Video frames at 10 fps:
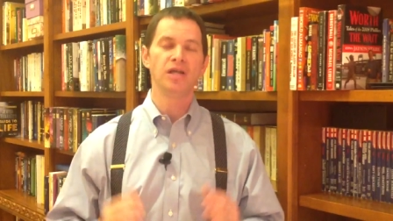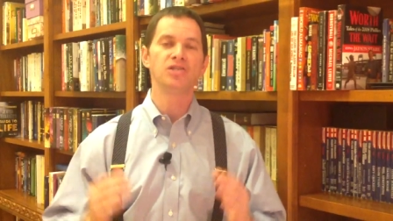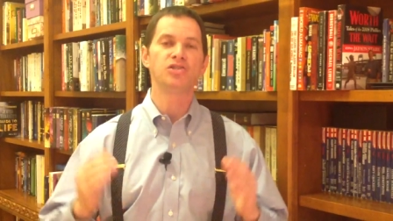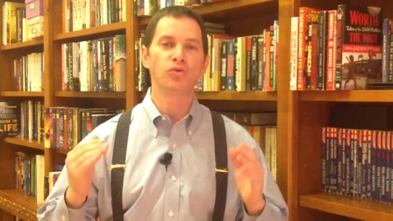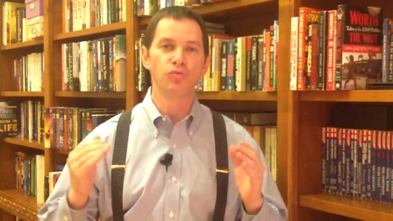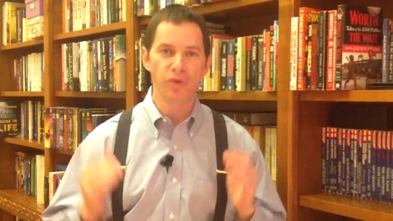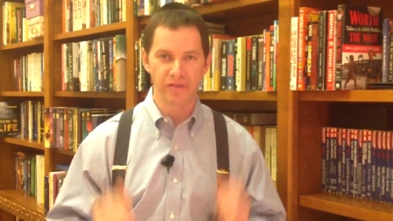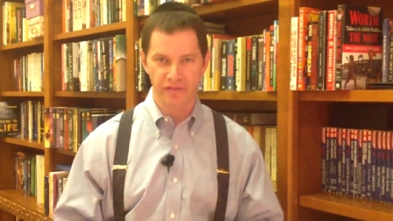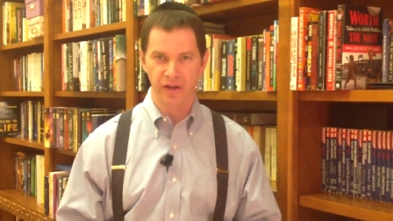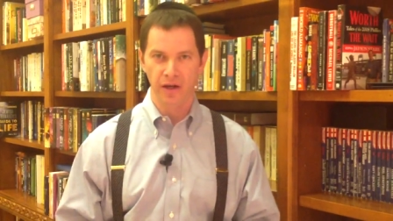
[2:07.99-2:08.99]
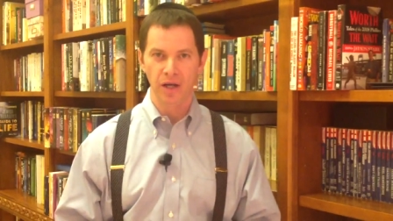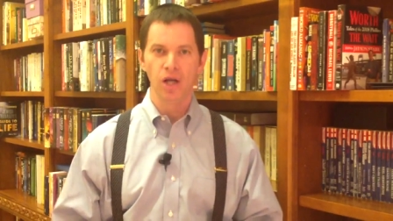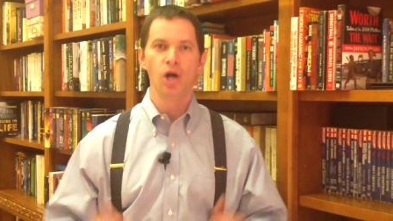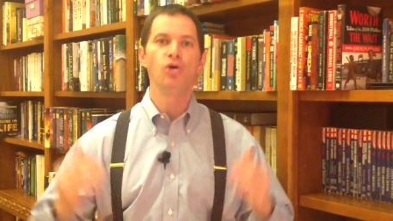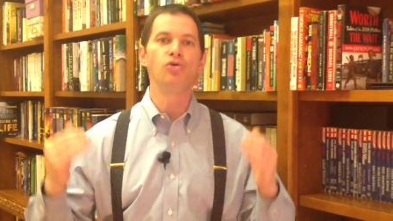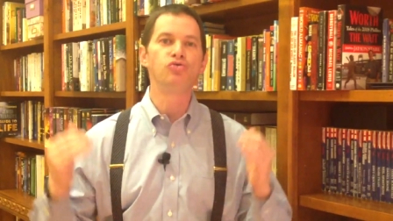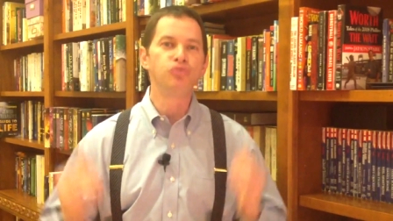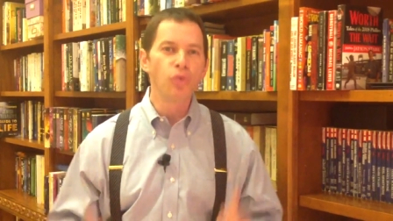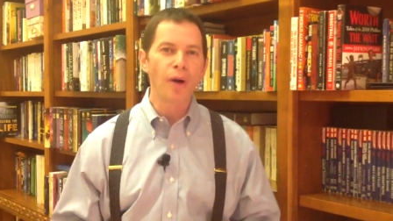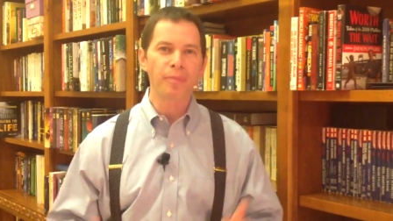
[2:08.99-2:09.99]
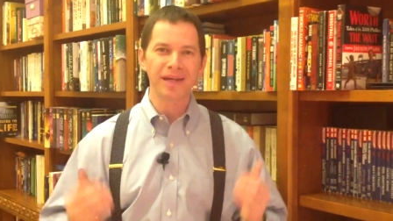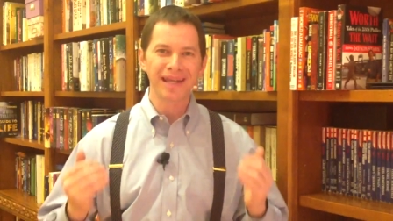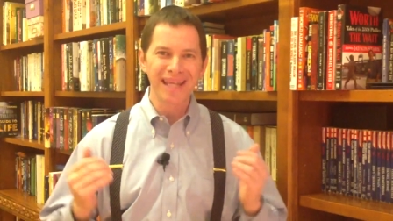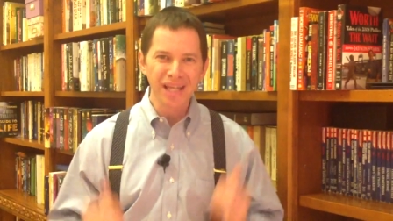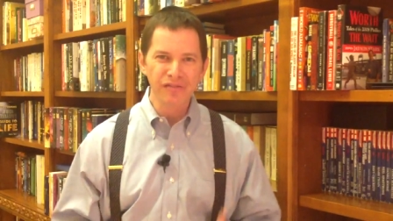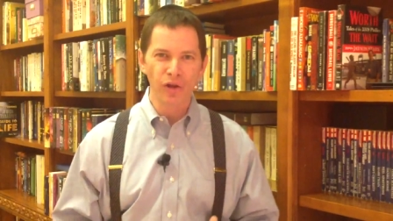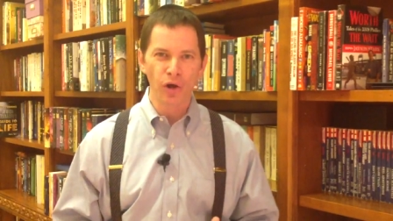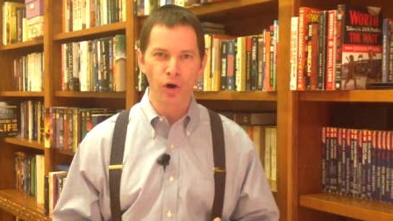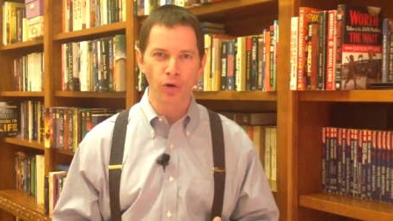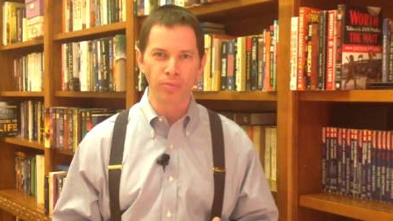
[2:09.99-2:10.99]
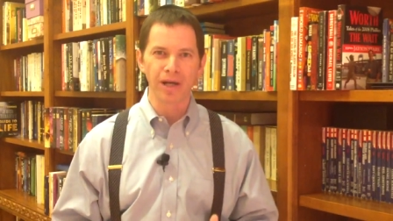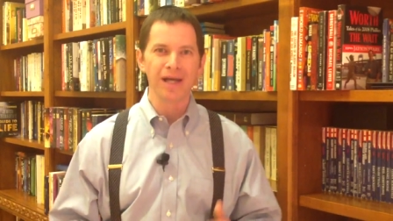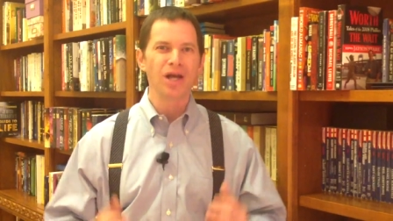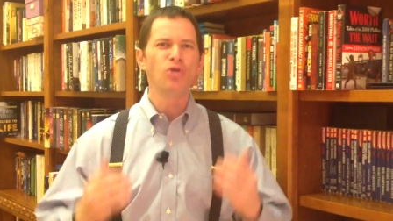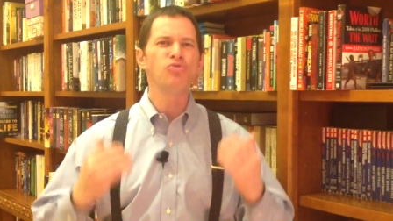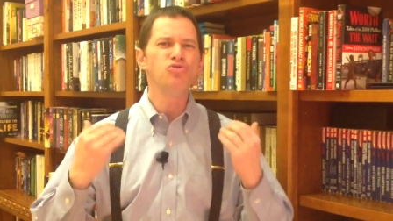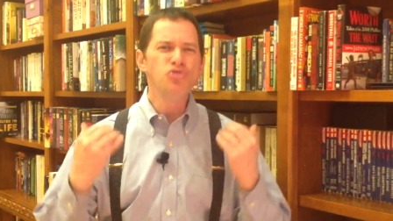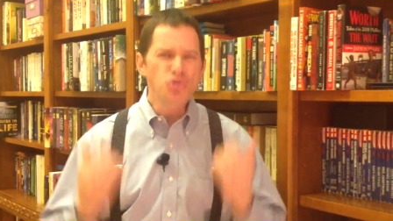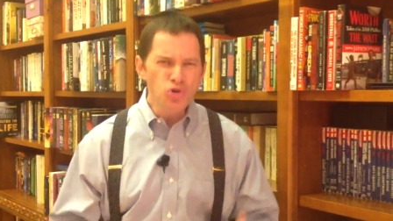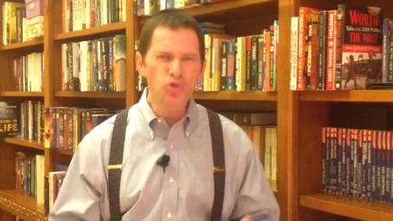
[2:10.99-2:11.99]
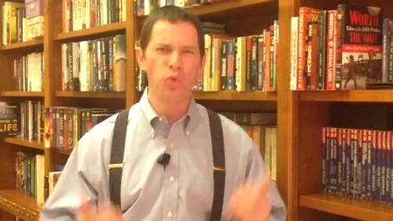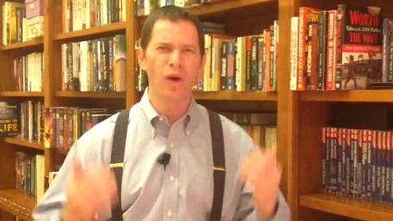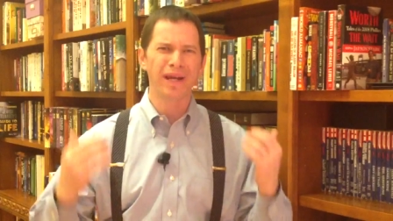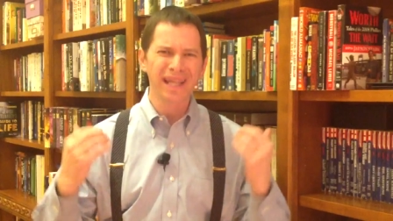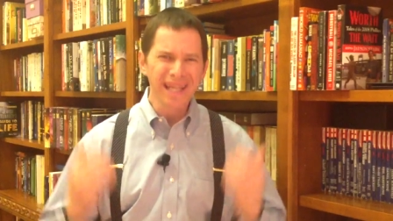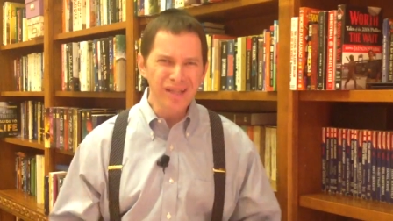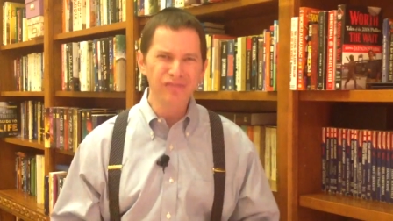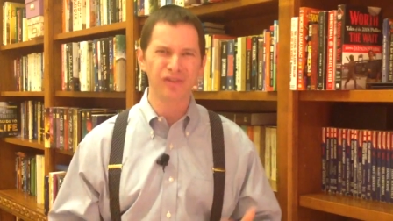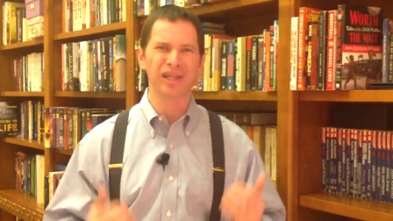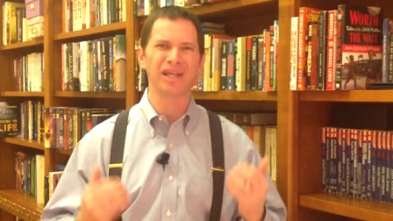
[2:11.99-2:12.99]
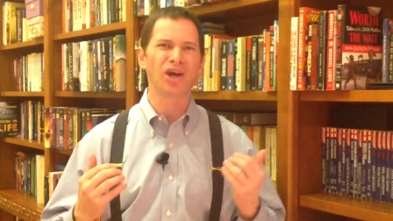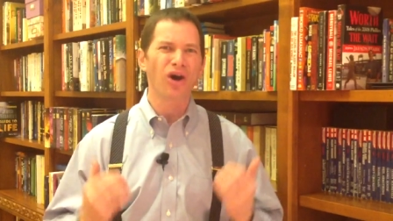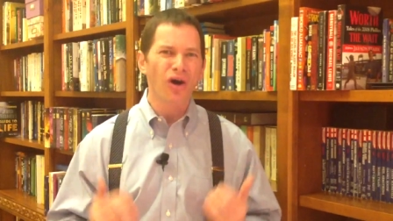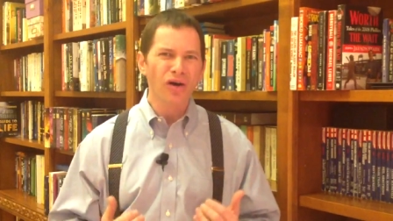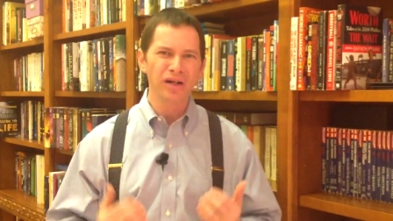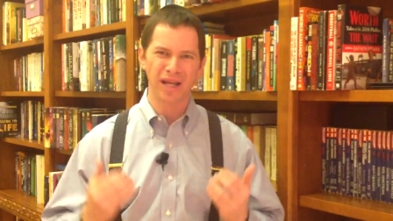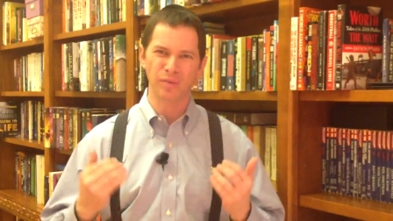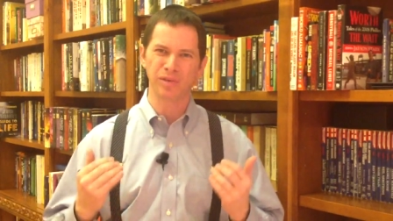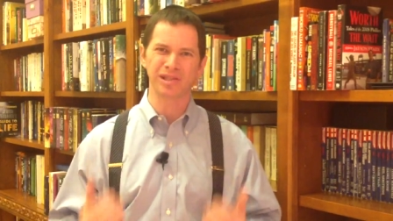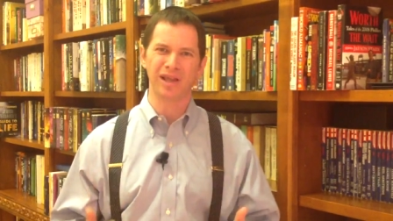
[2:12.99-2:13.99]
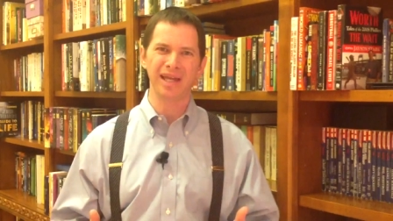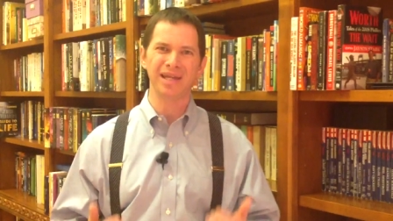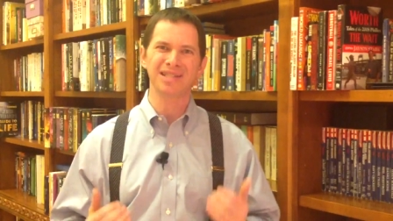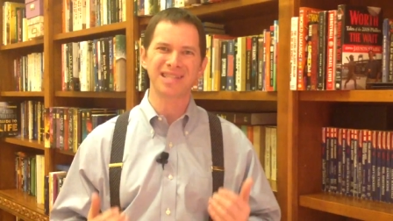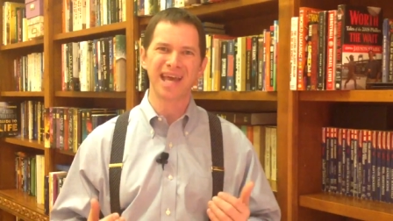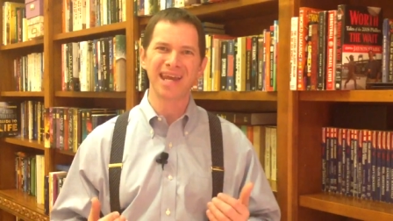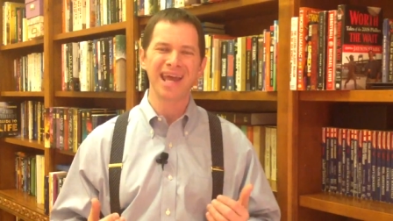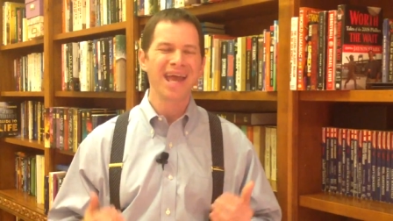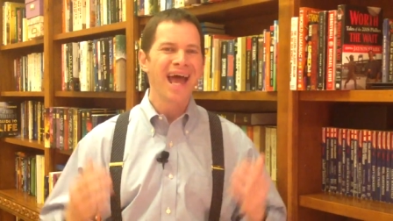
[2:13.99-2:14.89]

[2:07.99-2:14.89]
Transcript: So Rivka, who grew up in an evil home, who knew what evil incarnate was like, said,